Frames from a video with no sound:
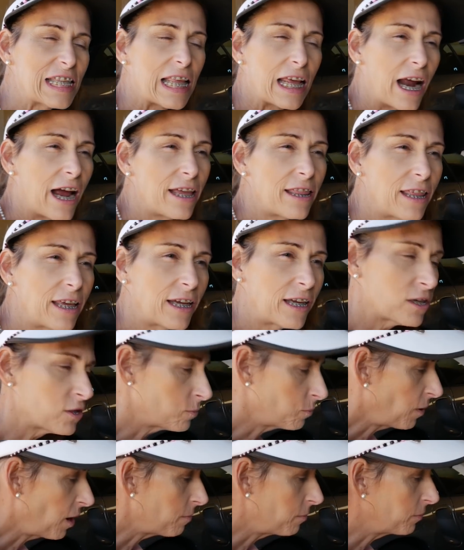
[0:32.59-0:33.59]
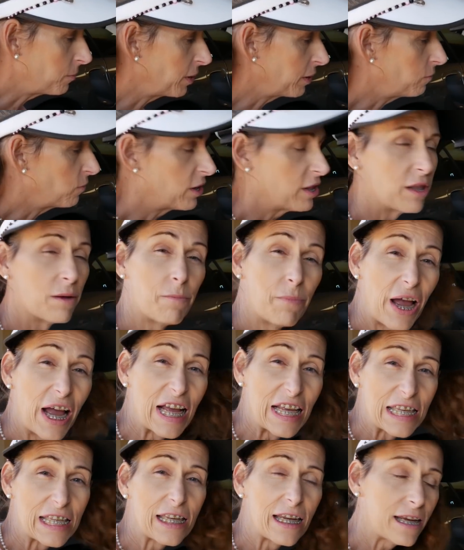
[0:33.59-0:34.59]
that I think is probably one of the
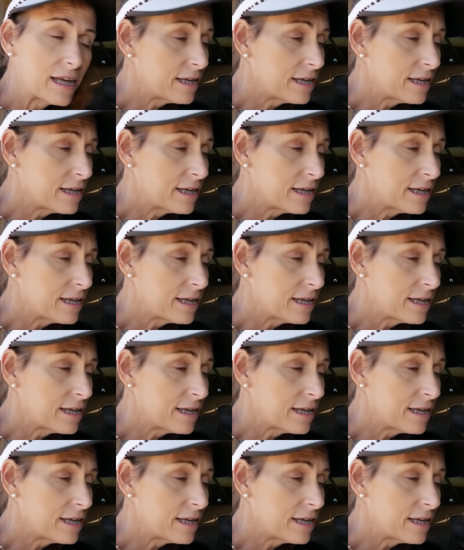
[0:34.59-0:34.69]
best,